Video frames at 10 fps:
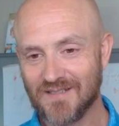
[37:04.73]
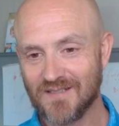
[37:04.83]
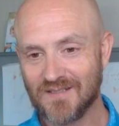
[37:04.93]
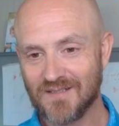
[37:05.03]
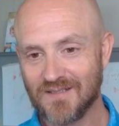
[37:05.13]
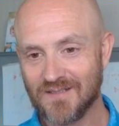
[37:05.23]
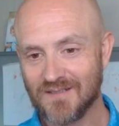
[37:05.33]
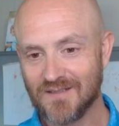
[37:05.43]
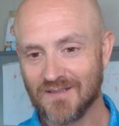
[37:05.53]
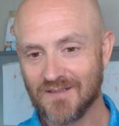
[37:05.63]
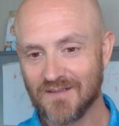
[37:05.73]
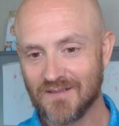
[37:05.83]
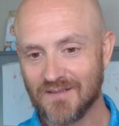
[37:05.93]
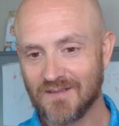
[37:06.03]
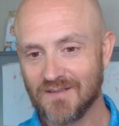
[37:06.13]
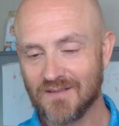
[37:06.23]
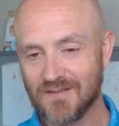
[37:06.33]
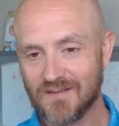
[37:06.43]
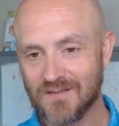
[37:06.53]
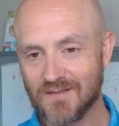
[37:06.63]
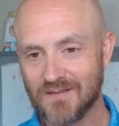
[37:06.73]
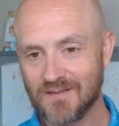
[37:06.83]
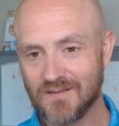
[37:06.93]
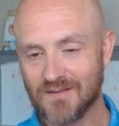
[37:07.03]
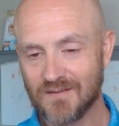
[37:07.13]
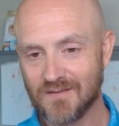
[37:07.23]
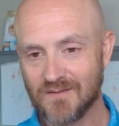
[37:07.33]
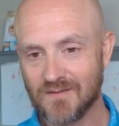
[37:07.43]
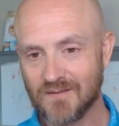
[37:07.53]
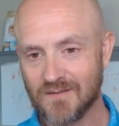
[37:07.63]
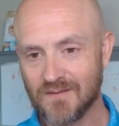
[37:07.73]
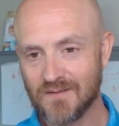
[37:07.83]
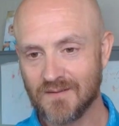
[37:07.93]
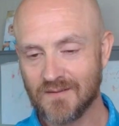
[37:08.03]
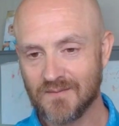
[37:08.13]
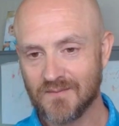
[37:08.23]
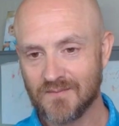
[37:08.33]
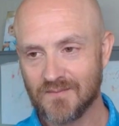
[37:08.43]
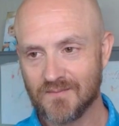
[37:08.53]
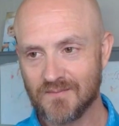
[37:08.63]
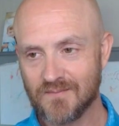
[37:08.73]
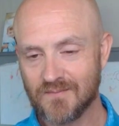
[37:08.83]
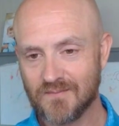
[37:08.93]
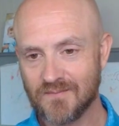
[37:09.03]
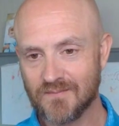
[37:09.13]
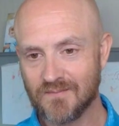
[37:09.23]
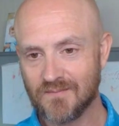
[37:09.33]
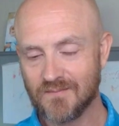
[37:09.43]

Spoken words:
This person isn't speaking.